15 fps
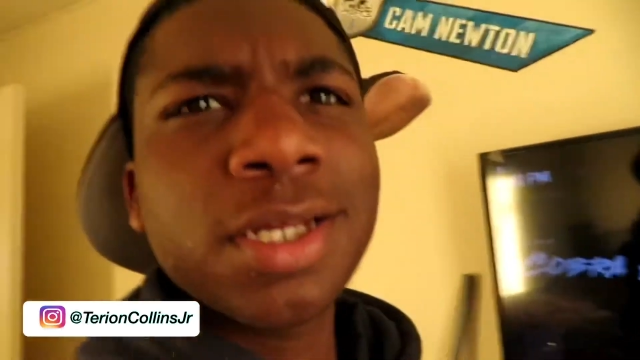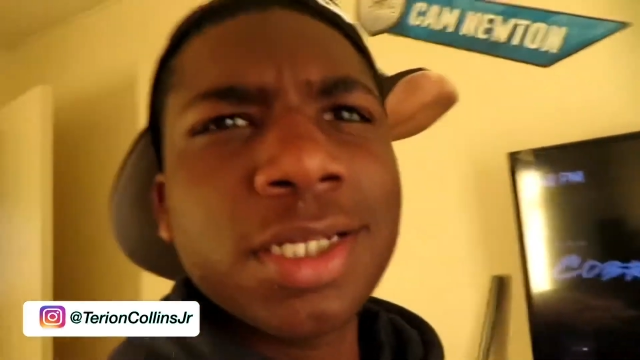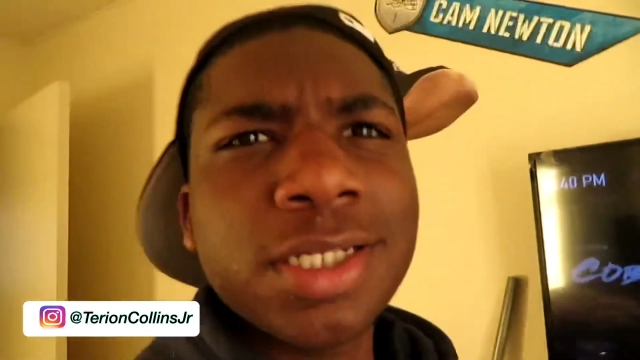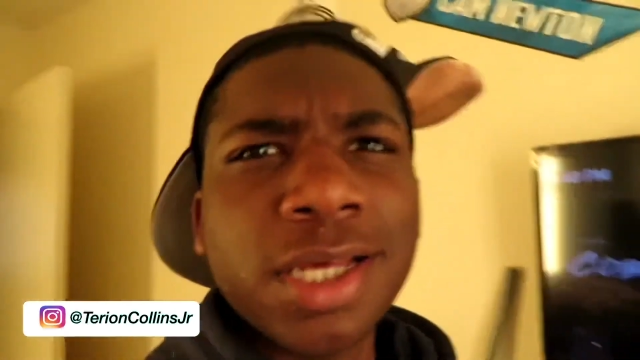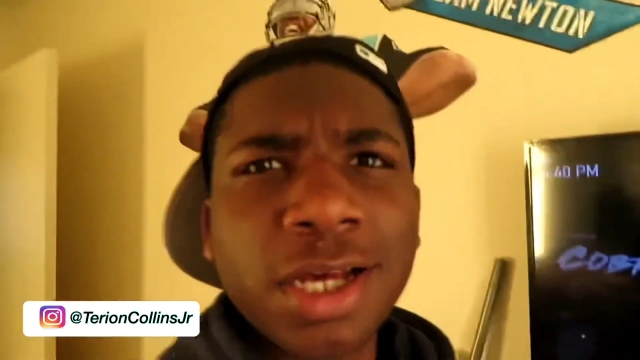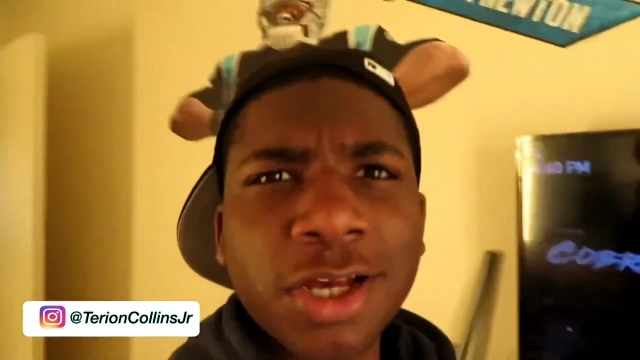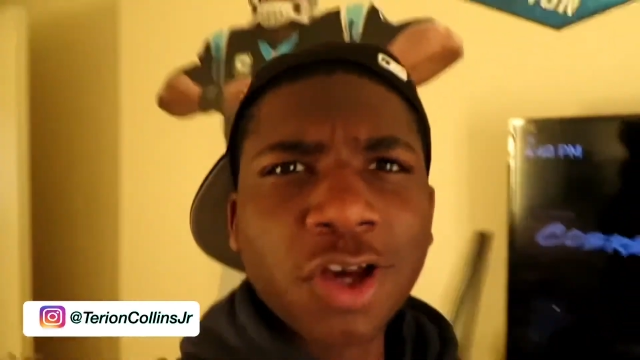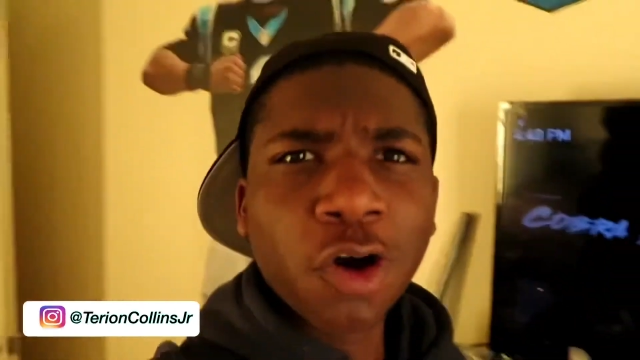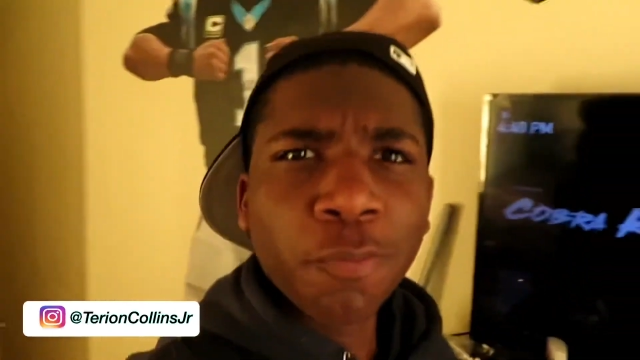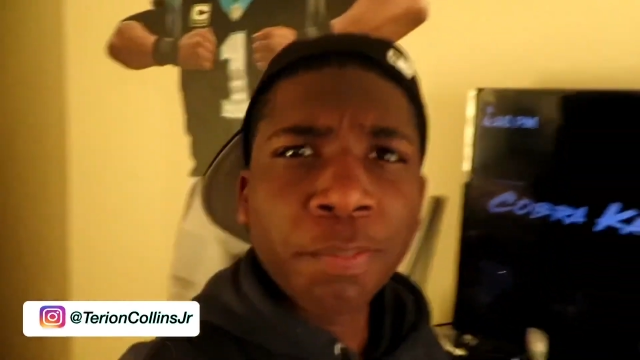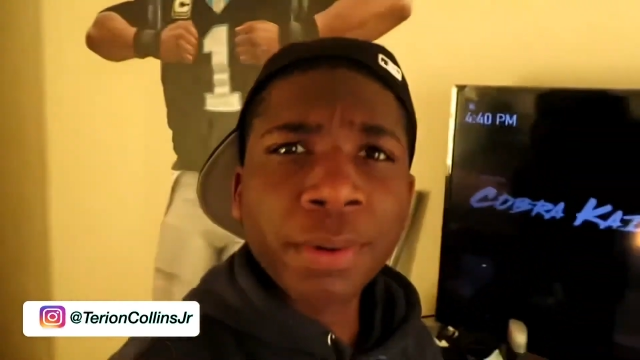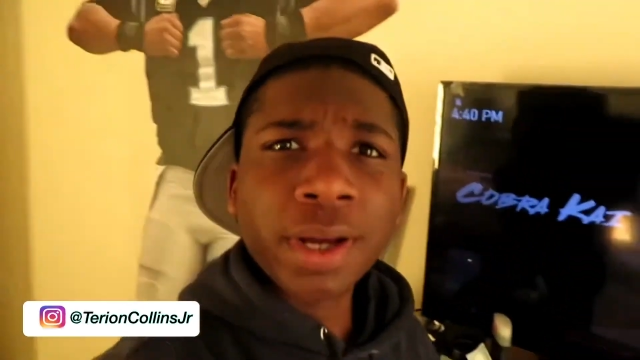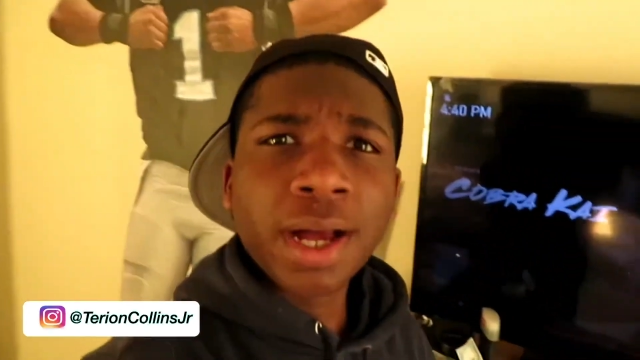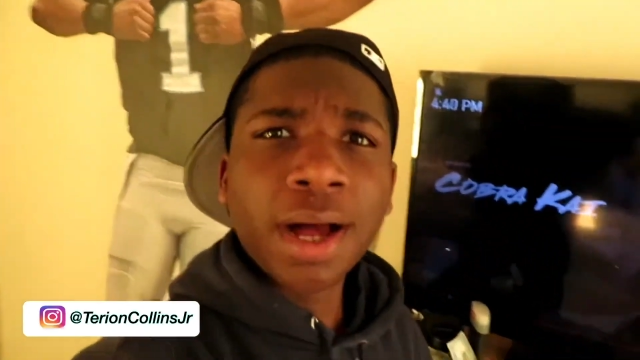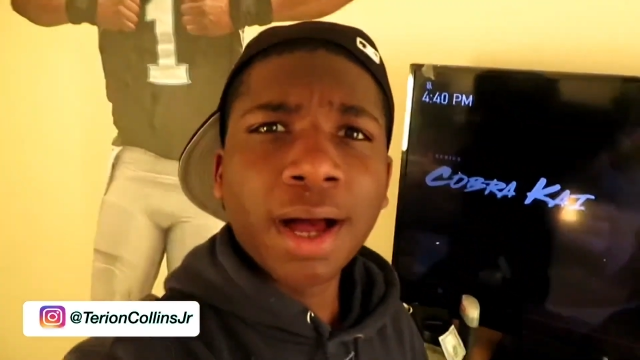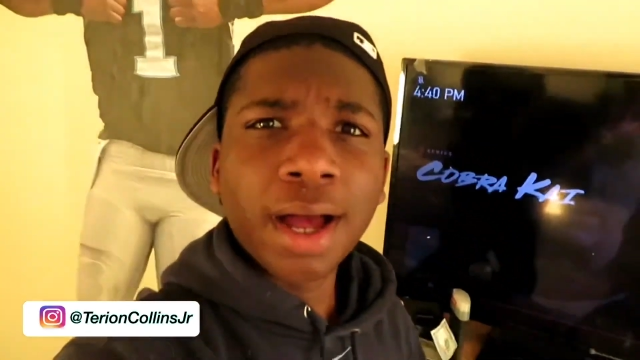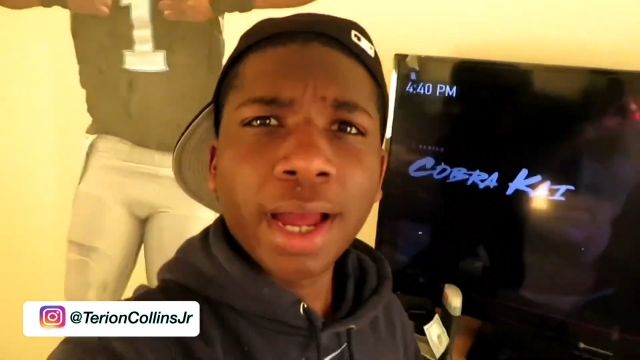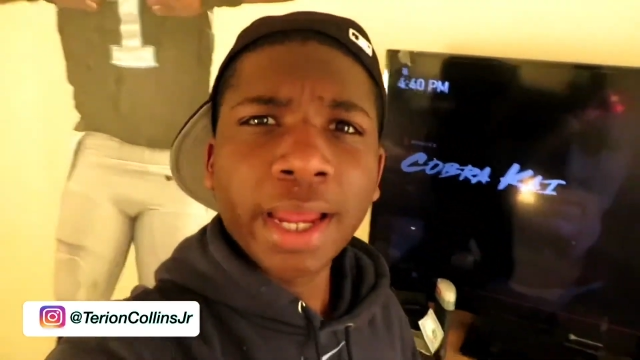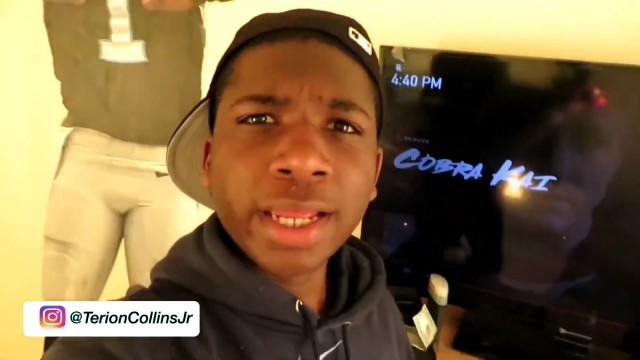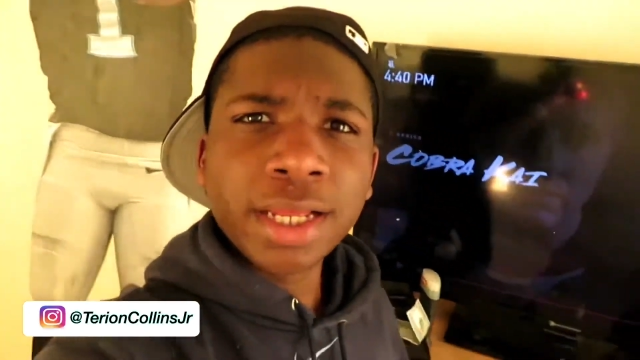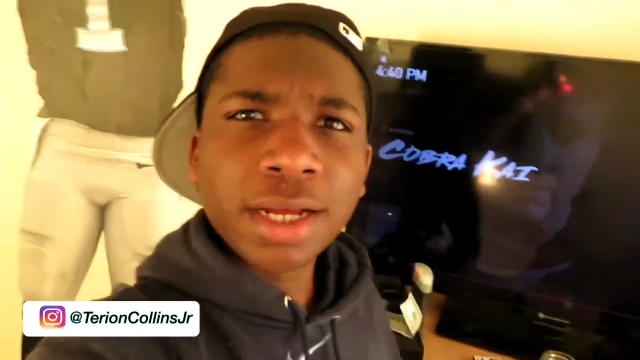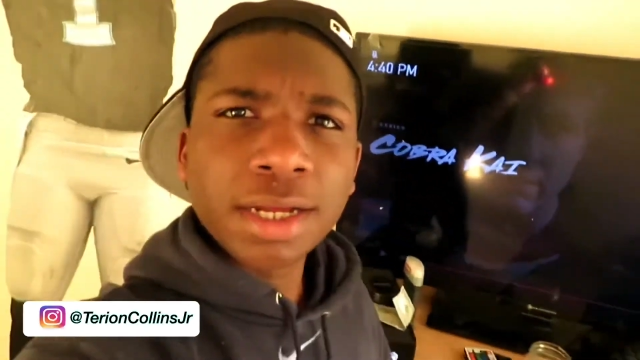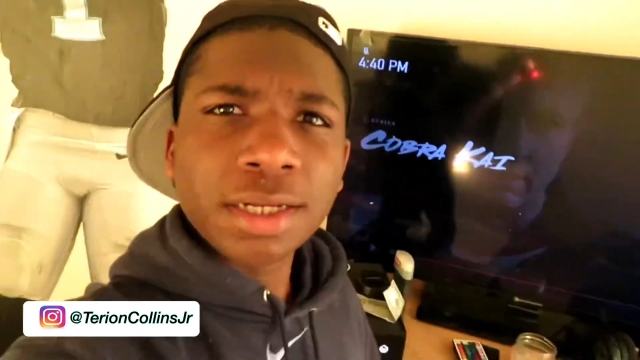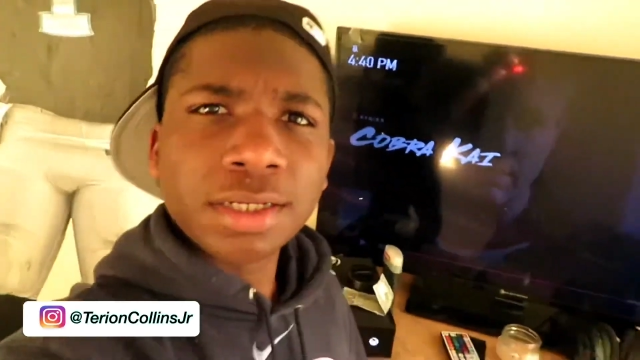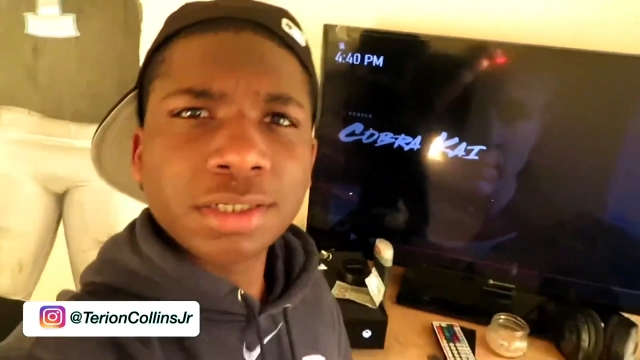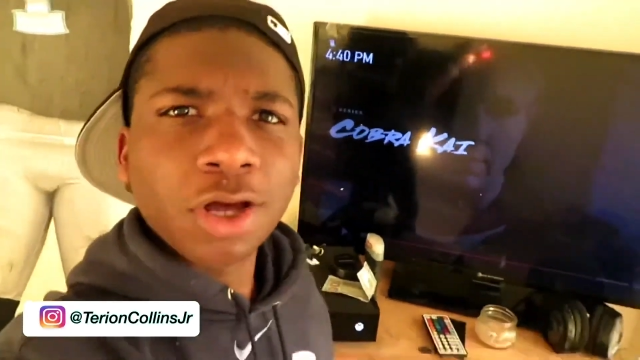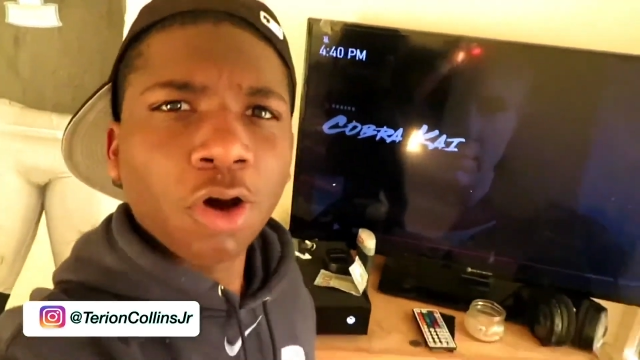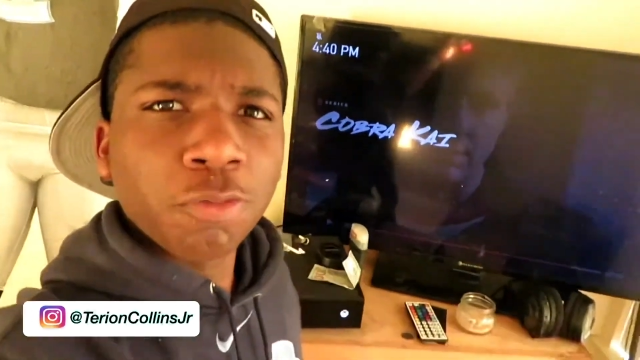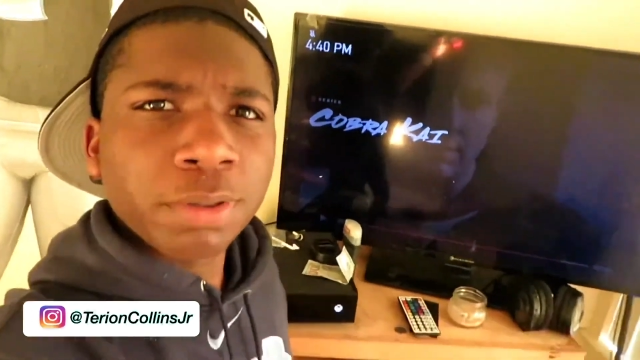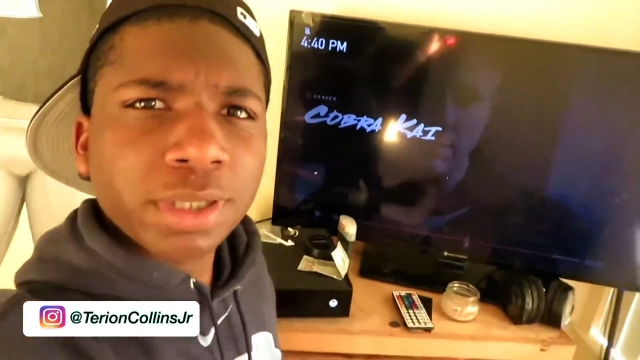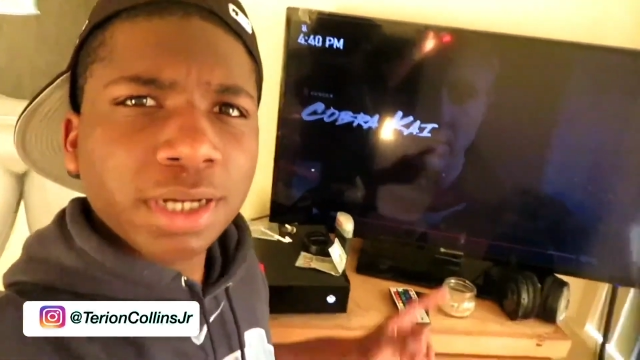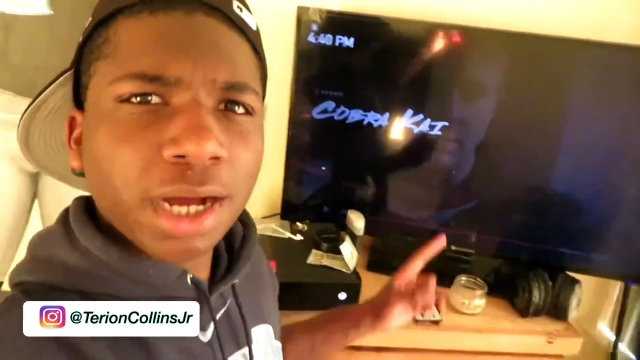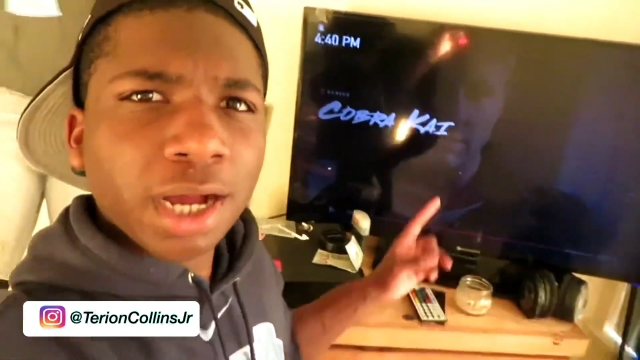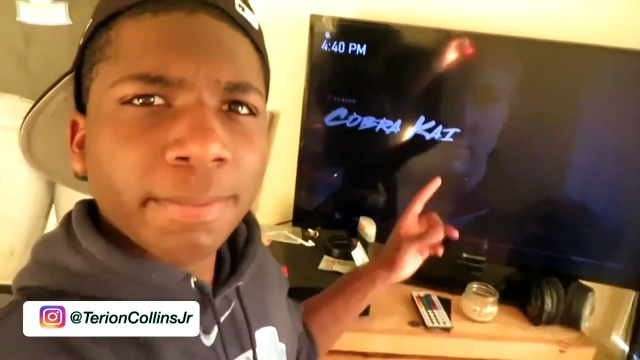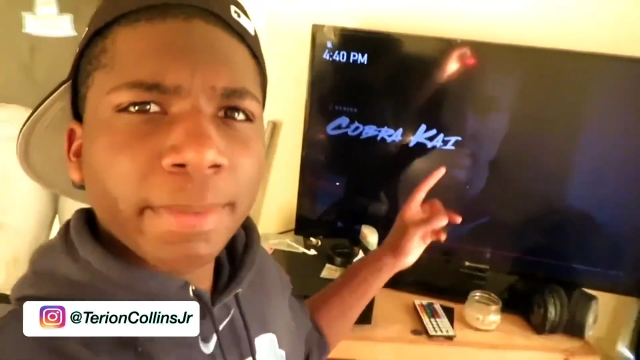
young Cobra Kai,